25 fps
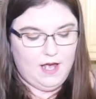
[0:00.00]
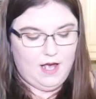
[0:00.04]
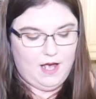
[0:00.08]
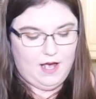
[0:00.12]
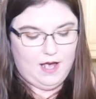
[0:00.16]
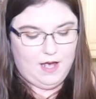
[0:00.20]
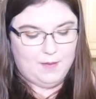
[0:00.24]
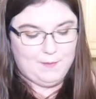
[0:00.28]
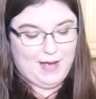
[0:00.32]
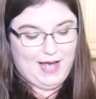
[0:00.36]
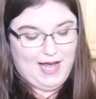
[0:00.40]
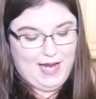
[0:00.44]

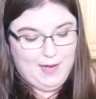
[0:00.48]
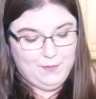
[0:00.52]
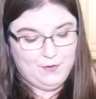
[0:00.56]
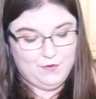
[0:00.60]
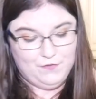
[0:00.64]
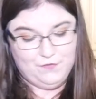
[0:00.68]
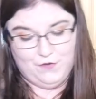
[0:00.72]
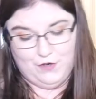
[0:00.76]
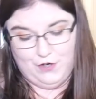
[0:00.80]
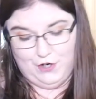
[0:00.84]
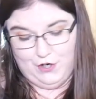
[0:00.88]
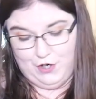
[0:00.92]
Um, I
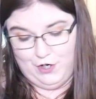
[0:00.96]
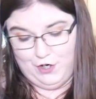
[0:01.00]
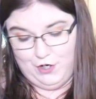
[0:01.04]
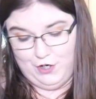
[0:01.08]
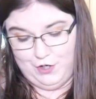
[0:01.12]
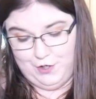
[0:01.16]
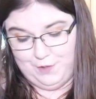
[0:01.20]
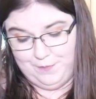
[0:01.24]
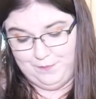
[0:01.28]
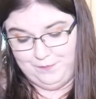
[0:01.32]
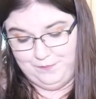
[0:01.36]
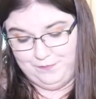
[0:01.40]

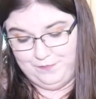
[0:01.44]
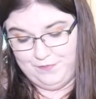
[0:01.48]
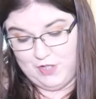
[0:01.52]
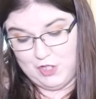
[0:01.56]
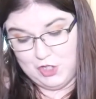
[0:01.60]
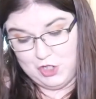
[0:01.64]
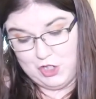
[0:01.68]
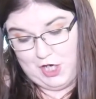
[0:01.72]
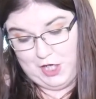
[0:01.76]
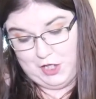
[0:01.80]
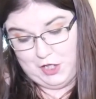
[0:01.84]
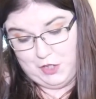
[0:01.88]
prefer
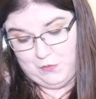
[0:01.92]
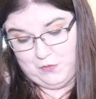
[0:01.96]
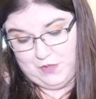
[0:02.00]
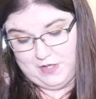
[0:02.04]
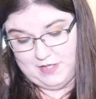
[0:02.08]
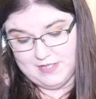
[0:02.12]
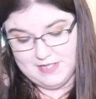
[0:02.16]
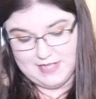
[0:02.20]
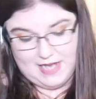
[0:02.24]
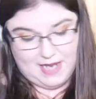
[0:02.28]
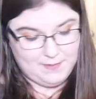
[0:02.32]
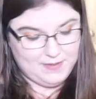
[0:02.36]
chocolate
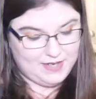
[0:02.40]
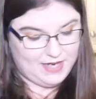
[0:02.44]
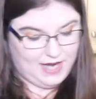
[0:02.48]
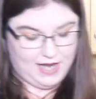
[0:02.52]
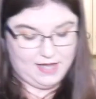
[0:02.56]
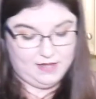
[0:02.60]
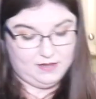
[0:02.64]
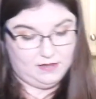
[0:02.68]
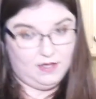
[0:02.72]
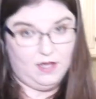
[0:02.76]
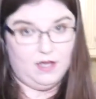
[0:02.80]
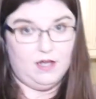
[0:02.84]
ones. I mean,
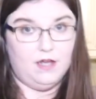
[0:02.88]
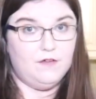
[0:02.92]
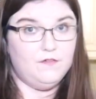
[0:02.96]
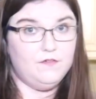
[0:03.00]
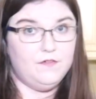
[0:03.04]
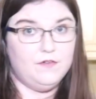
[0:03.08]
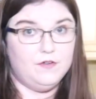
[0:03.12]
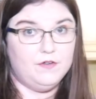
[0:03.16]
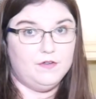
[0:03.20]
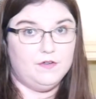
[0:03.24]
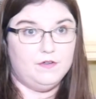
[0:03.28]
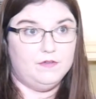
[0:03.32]
I
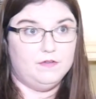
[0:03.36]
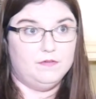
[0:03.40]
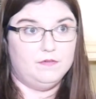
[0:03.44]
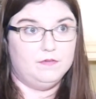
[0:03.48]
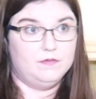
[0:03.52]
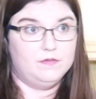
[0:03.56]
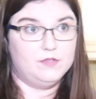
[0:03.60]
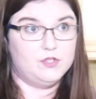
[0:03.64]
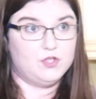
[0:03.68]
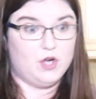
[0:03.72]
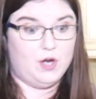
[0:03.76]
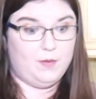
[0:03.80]
love
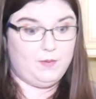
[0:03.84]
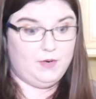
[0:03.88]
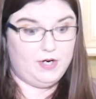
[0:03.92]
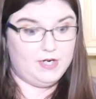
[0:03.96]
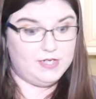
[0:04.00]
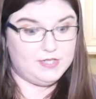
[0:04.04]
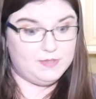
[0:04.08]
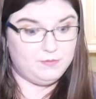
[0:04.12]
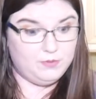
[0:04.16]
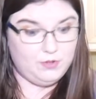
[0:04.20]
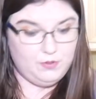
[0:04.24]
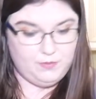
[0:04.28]

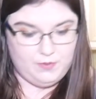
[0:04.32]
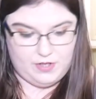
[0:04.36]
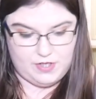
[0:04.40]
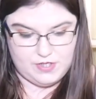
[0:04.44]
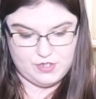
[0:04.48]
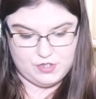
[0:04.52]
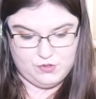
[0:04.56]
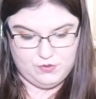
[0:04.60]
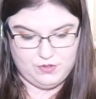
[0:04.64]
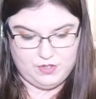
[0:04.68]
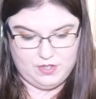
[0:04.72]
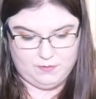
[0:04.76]
strawberries and blueberries,
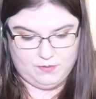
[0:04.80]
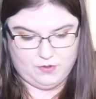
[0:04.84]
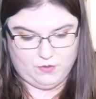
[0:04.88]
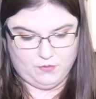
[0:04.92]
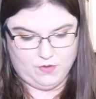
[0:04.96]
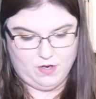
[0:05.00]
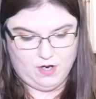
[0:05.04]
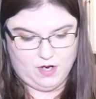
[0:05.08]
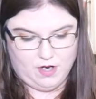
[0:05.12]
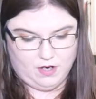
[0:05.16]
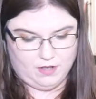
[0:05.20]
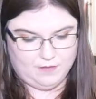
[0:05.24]
don't get me
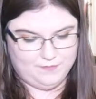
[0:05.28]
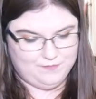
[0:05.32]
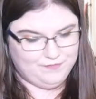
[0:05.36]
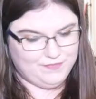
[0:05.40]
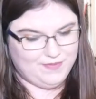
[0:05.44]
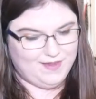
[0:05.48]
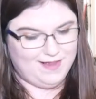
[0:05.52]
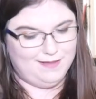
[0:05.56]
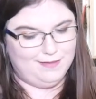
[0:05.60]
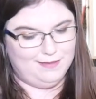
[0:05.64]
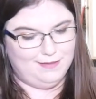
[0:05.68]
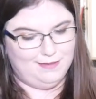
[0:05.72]
wrong,
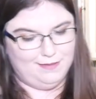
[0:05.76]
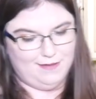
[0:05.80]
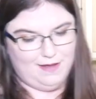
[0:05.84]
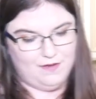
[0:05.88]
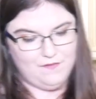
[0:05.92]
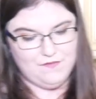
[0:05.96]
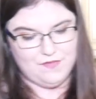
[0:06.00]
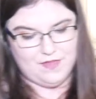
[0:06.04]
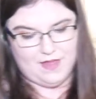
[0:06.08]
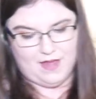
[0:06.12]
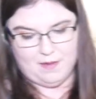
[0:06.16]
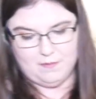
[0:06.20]

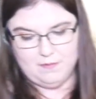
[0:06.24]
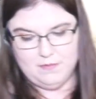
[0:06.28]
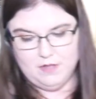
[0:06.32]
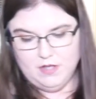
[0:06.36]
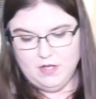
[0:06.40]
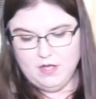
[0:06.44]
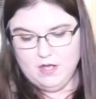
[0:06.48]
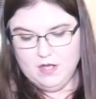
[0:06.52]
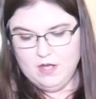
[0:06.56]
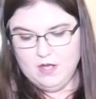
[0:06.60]
love them.